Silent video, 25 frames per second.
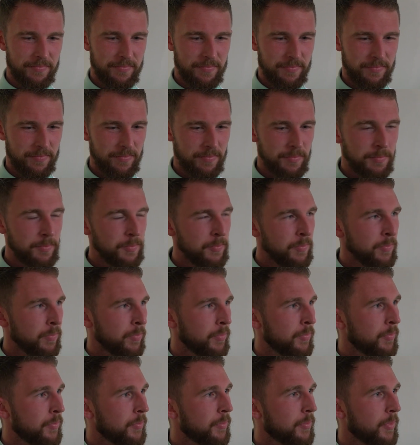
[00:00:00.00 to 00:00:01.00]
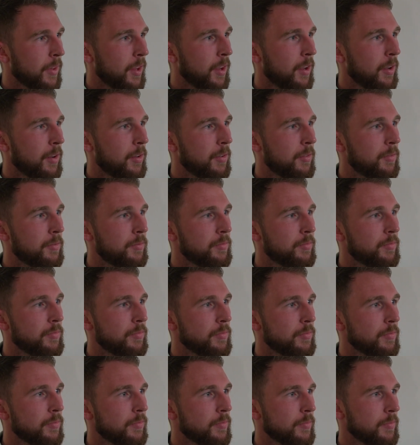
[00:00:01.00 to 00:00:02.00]
Jim Kellermann, that was a
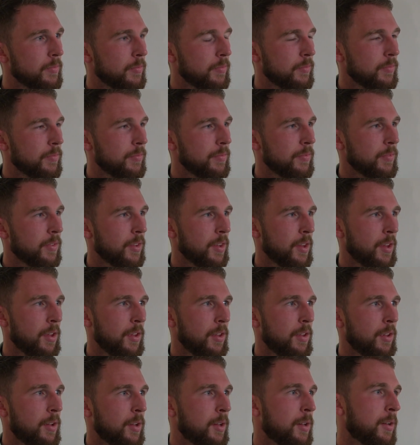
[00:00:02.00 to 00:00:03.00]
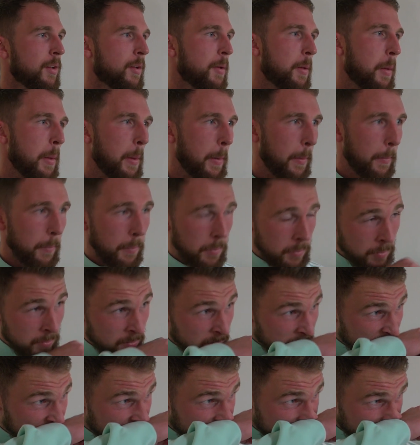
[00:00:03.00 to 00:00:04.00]
very welcome
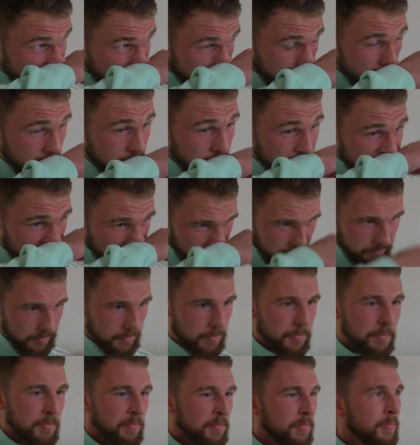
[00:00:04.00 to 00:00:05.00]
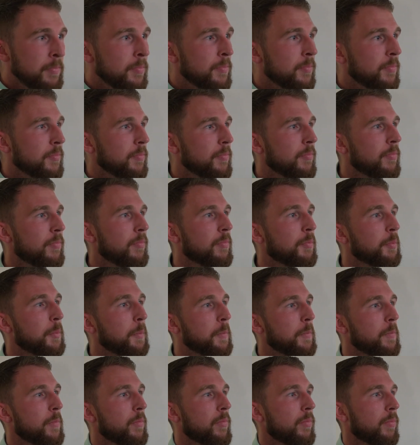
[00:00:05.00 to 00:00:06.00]
3-0 home win today. What do you make of
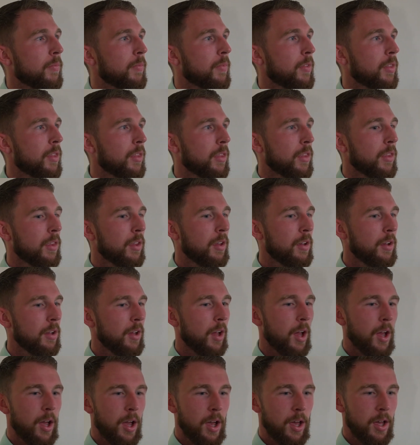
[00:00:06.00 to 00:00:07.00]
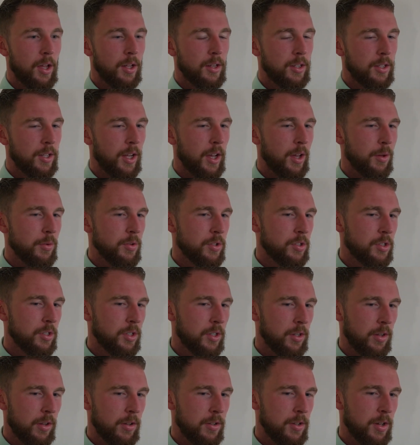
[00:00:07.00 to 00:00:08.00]
the game for yourself? Yeah, it was
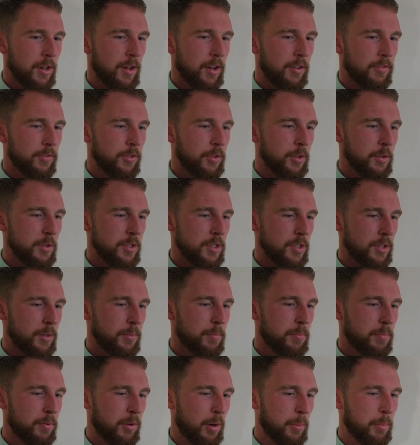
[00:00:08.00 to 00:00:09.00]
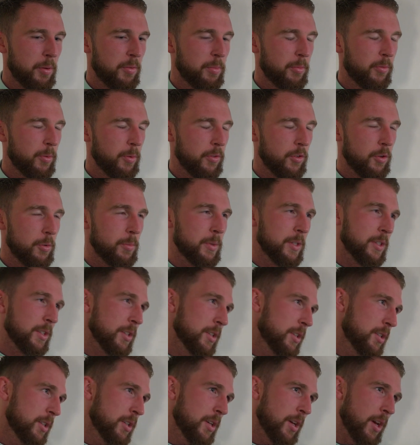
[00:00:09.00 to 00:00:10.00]
good. I thought it was a proper
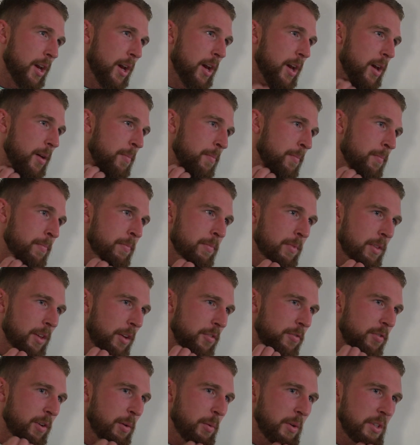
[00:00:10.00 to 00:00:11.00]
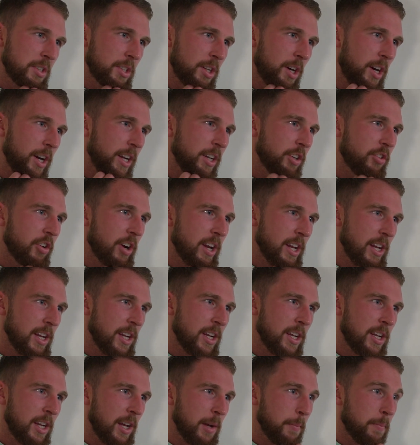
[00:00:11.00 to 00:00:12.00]
performance. Don't think we started great.
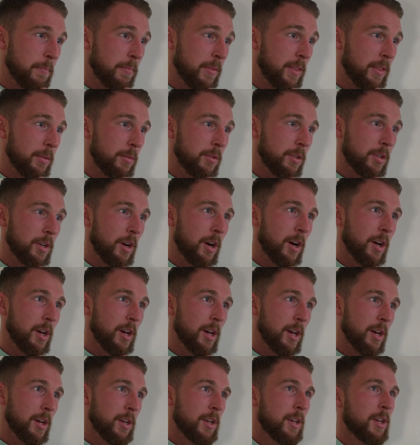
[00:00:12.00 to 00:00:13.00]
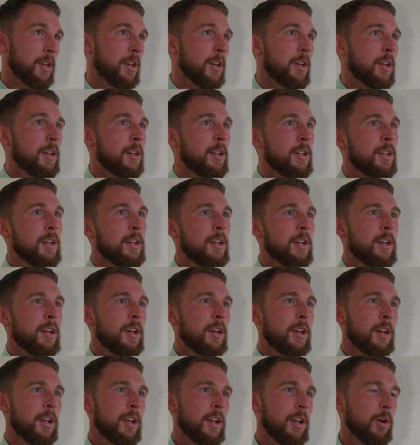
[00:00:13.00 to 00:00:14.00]
I got a
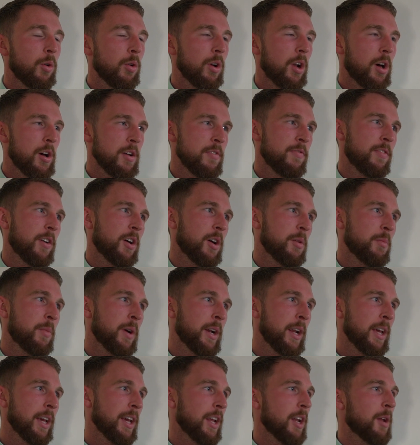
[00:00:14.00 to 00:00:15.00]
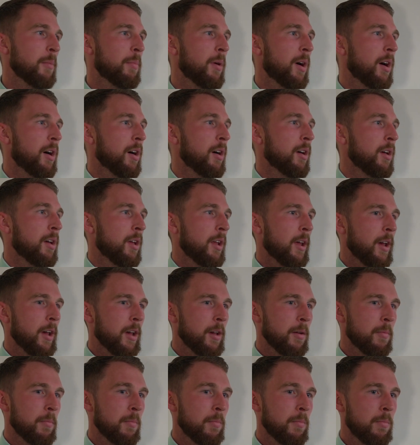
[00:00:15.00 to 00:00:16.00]
little lifeline when they hit the bar,
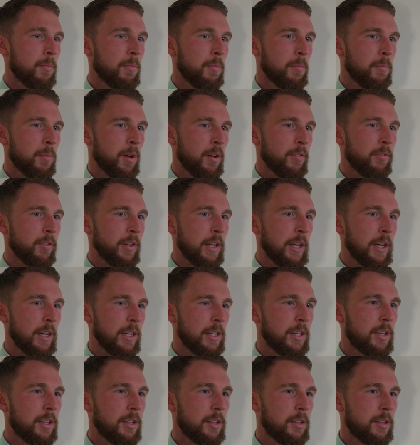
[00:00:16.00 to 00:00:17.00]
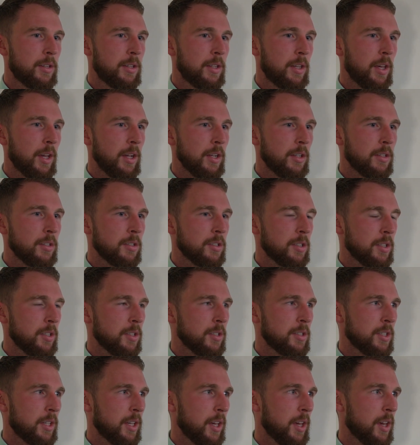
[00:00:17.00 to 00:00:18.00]
but I think that kicked us
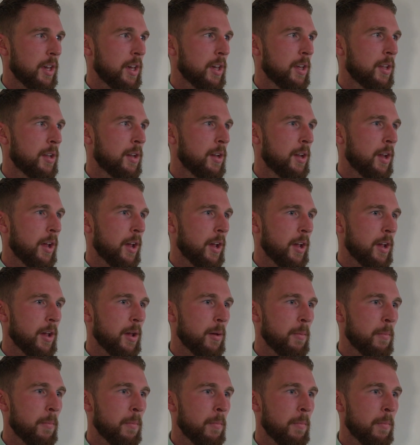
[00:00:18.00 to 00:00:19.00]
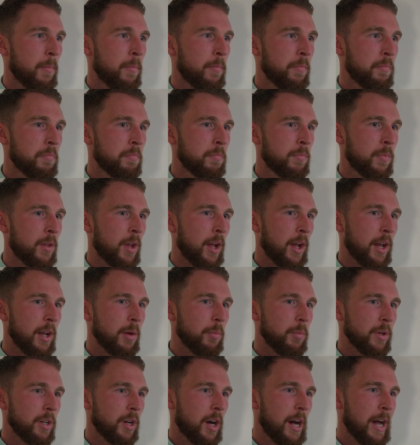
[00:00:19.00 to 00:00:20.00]
into gear. And
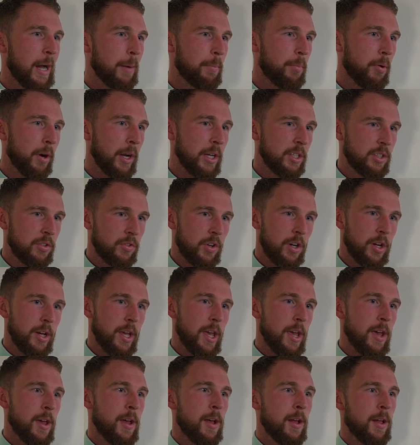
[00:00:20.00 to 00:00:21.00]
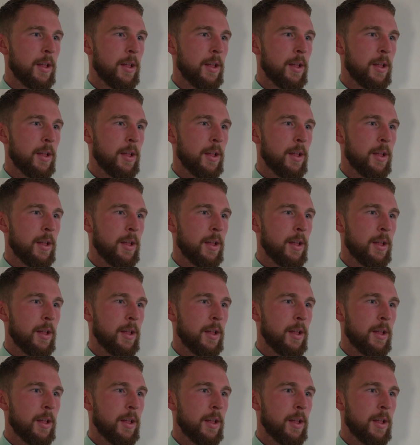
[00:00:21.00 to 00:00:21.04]
then we got our press right.